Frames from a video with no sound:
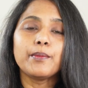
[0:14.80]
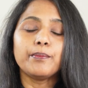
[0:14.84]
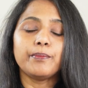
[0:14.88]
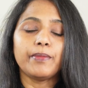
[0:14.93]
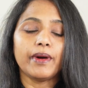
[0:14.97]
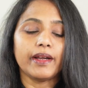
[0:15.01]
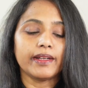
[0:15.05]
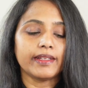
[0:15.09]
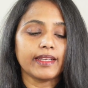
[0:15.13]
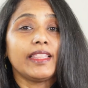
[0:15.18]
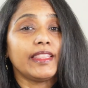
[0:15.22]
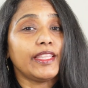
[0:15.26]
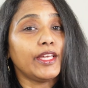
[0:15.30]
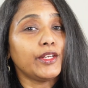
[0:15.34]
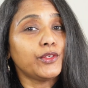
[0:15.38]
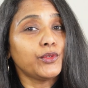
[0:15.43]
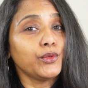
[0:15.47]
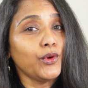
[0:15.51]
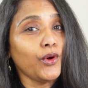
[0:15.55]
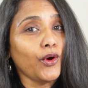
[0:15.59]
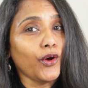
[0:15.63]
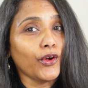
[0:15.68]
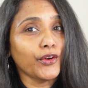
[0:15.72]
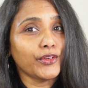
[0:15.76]
but they're
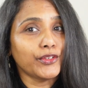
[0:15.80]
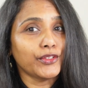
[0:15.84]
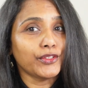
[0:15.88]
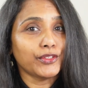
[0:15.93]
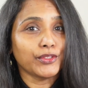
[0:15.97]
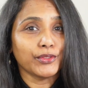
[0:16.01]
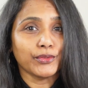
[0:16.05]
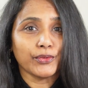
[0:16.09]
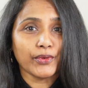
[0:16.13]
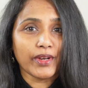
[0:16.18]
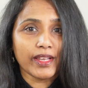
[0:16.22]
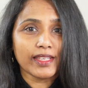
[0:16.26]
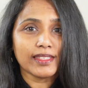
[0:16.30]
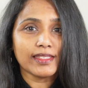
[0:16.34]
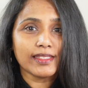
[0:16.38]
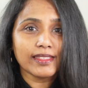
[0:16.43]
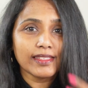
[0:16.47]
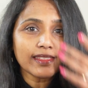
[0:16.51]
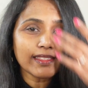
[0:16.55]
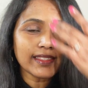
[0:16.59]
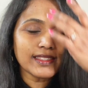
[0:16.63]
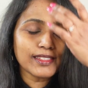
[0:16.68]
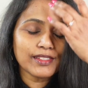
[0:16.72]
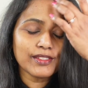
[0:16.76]
too hot to
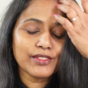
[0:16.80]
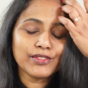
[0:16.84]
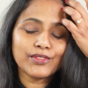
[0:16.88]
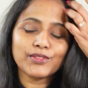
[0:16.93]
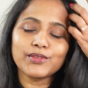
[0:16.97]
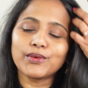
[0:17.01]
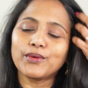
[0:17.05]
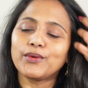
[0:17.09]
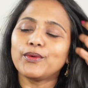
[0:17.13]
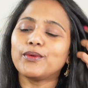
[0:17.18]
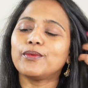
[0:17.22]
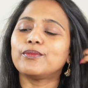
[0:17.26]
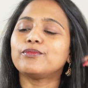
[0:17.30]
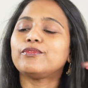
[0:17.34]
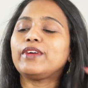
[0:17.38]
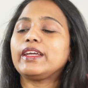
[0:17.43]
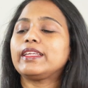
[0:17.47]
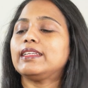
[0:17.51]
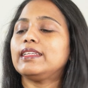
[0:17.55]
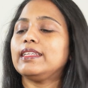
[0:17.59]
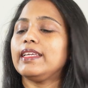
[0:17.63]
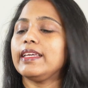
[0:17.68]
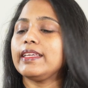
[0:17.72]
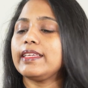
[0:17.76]
resist. So
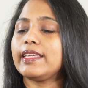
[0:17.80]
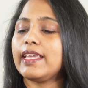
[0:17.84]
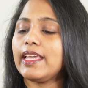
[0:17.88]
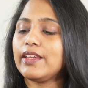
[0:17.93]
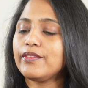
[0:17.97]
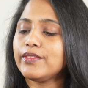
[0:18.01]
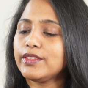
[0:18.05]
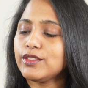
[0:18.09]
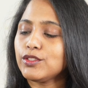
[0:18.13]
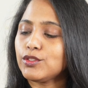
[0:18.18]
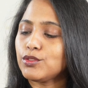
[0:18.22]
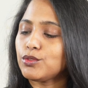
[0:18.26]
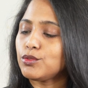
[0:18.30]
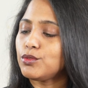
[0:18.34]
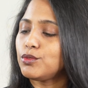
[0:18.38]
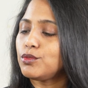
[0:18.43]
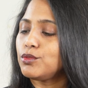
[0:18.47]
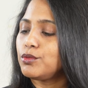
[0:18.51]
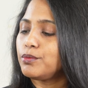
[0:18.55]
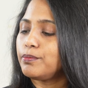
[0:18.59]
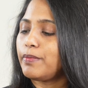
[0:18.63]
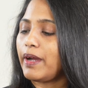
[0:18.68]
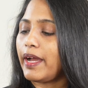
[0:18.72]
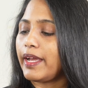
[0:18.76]
finally I gave in
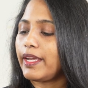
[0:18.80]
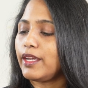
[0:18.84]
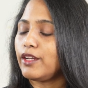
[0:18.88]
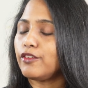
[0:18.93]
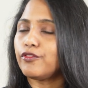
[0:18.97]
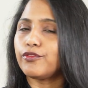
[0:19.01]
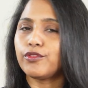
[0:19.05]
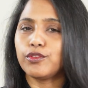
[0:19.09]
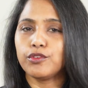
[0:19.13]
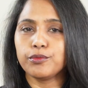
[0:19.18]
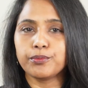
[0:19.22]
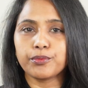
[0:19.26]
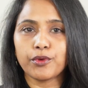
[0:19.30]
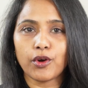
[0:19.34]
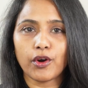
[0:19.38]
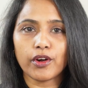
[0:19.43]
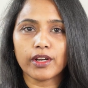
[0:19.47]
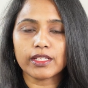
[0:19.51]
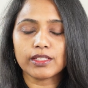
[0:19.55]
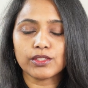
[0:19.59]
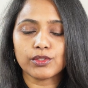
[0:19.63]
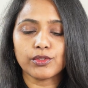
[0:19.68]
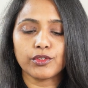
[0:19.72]
to buy a few products.